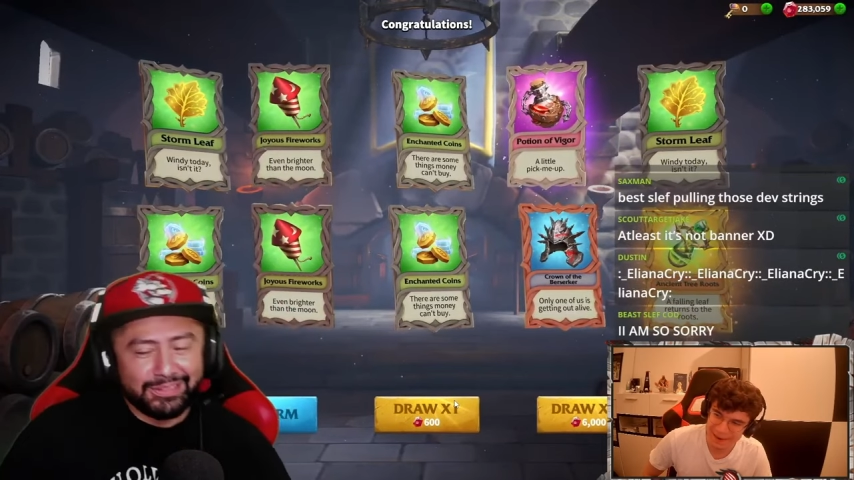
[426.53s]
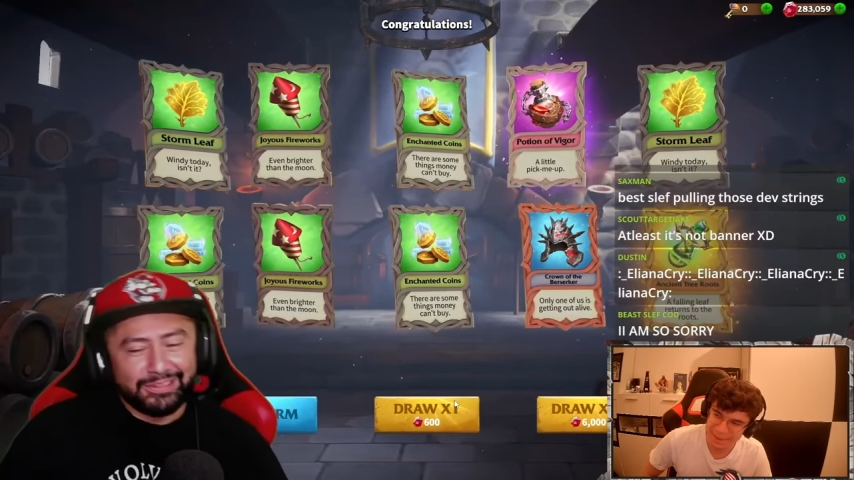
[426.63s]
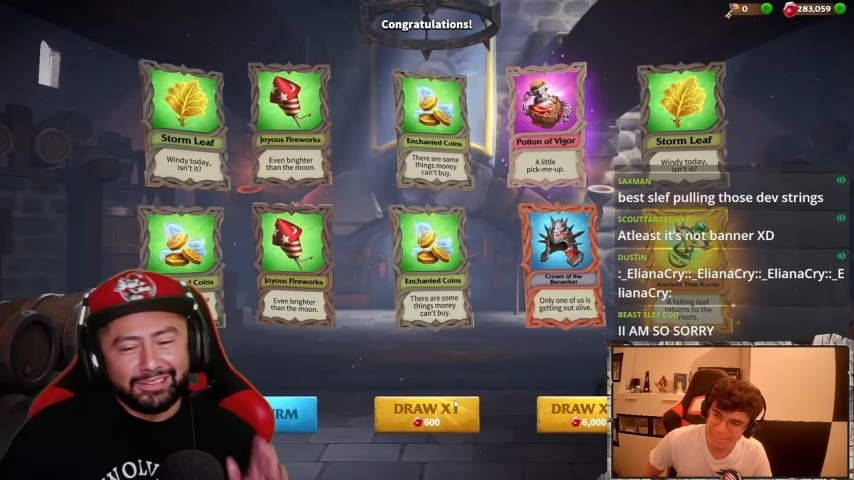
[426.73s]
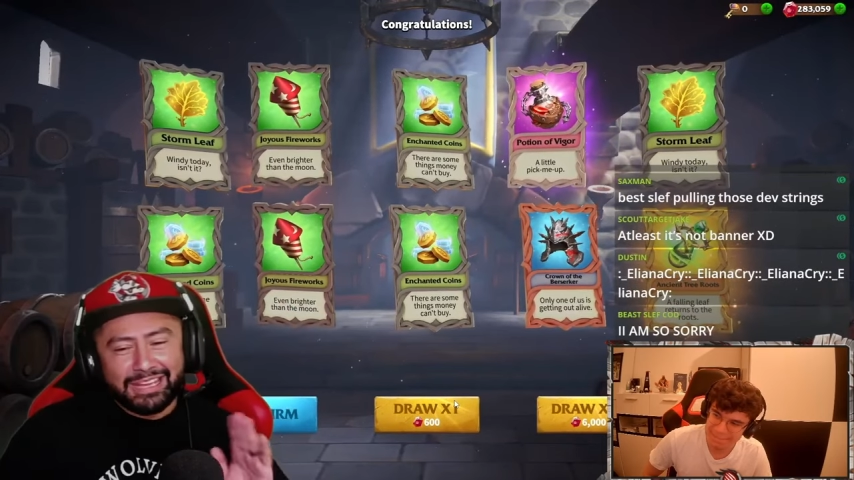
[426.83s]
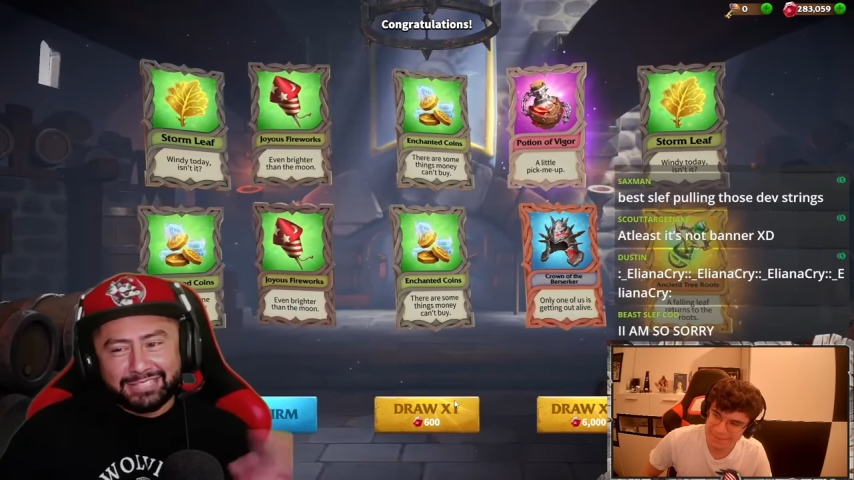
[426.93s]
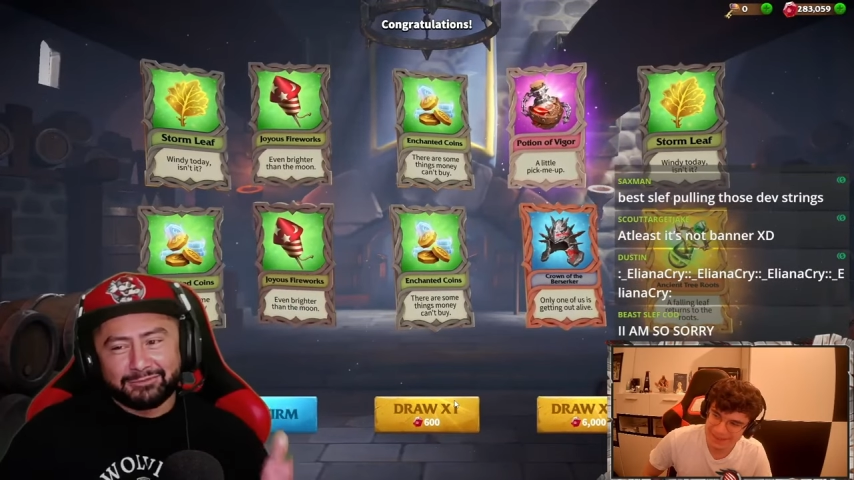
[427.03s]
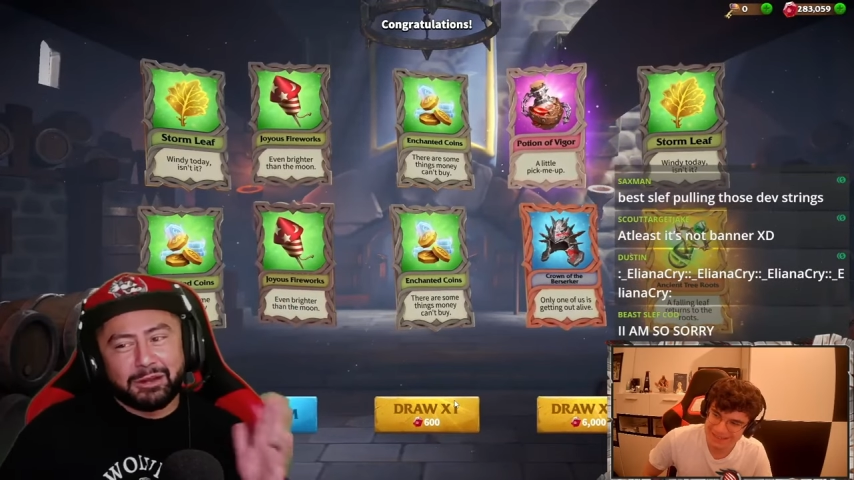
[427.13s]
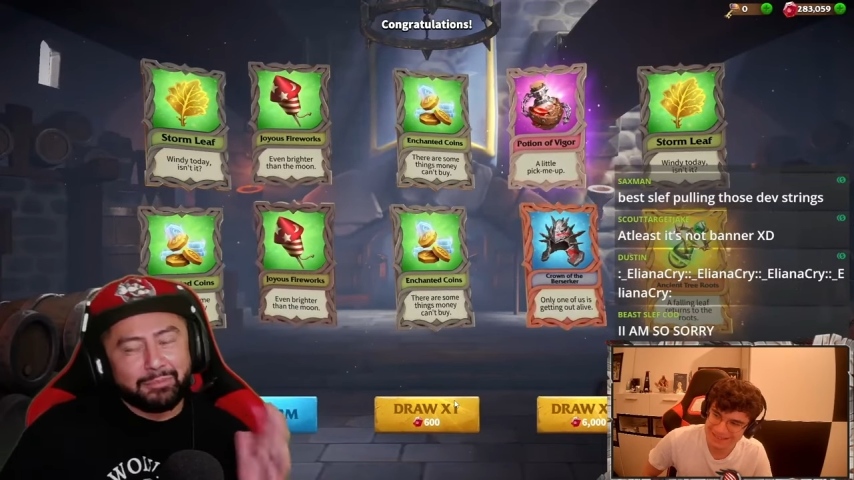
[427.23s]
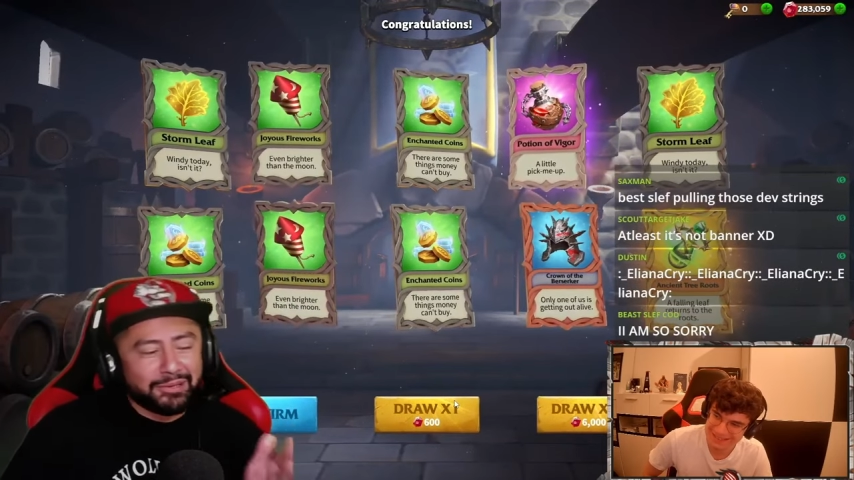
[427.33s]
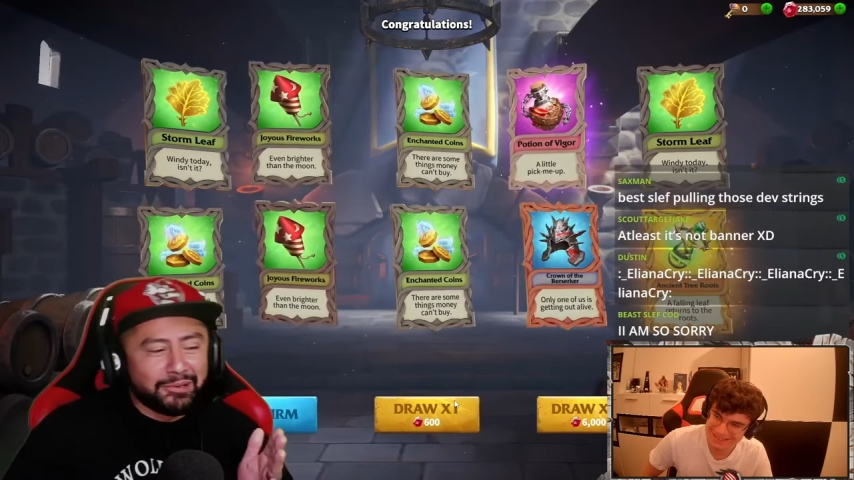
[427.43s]
You guys want
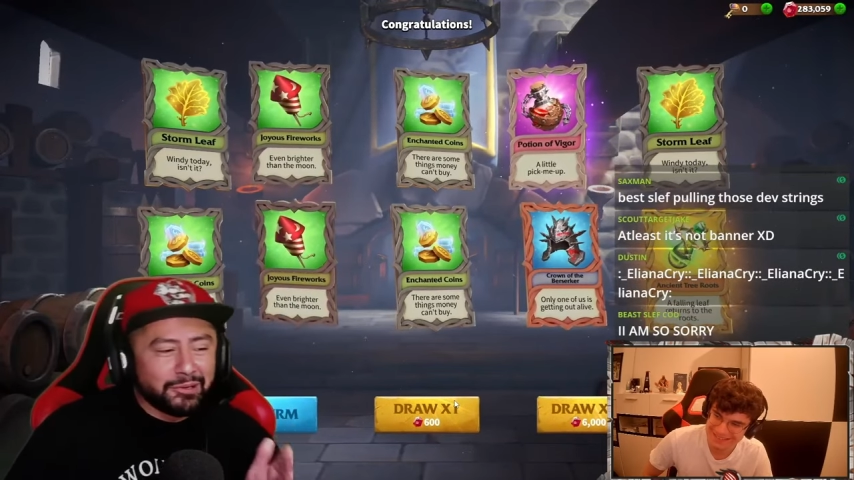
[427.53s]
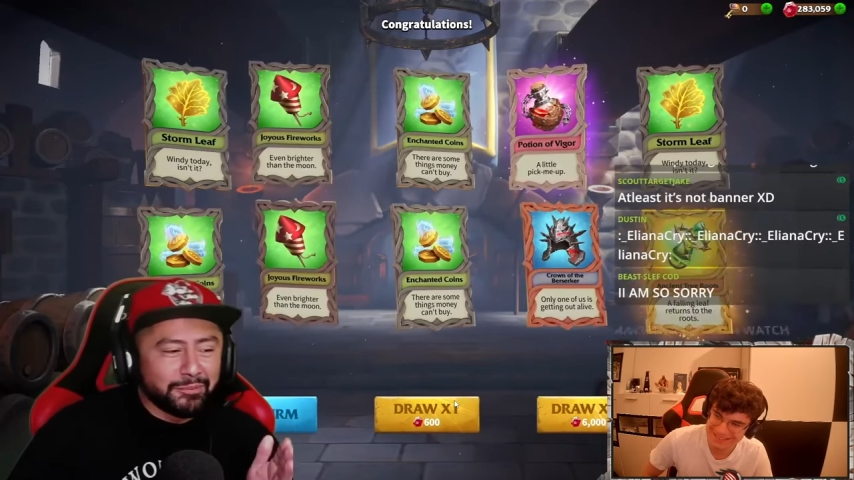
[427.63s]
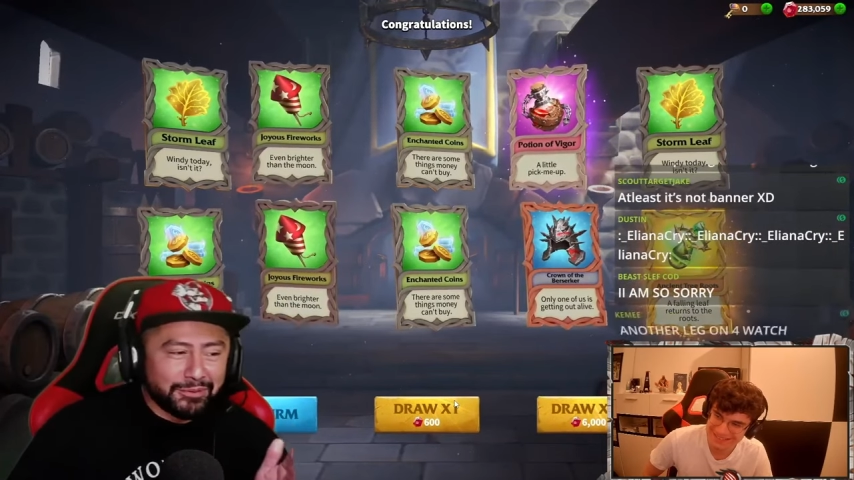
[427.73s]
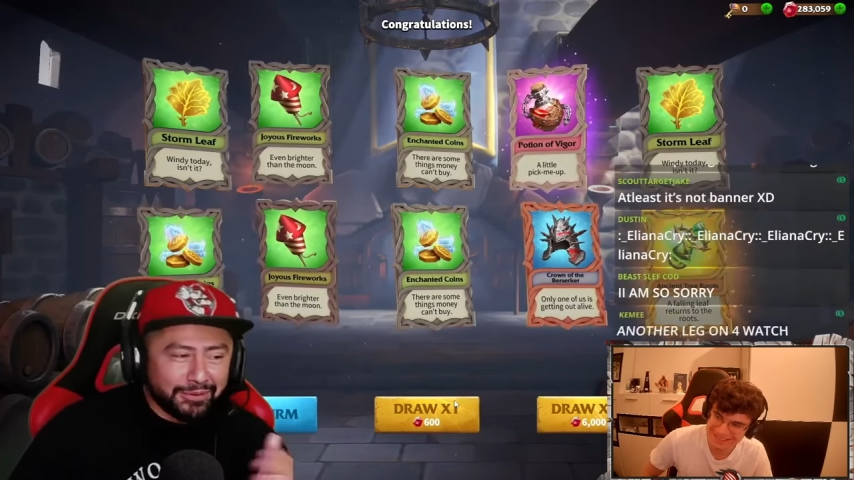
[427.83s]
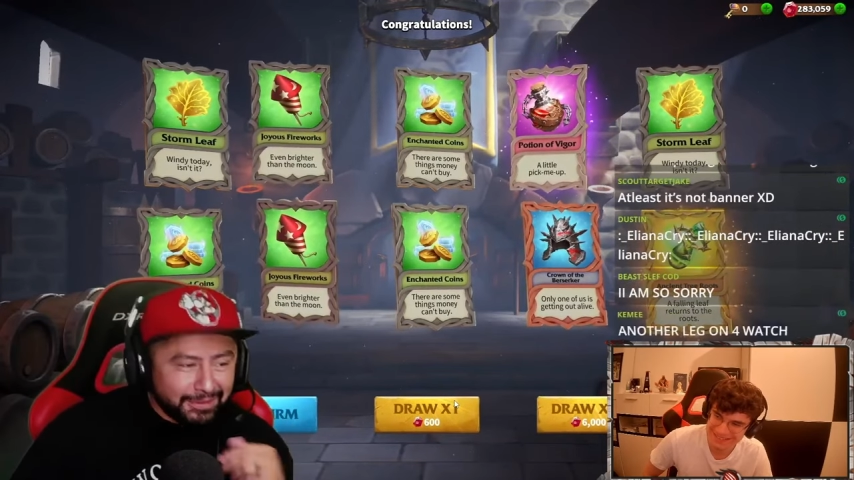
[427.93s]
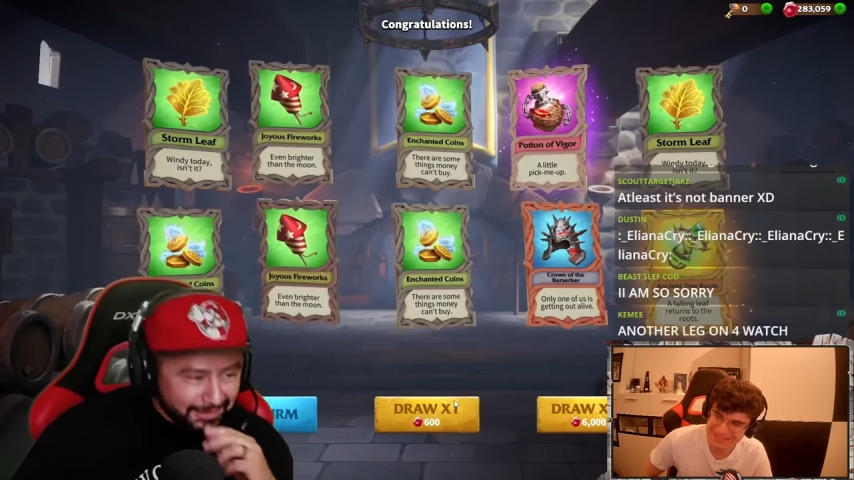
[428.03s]
me to go more.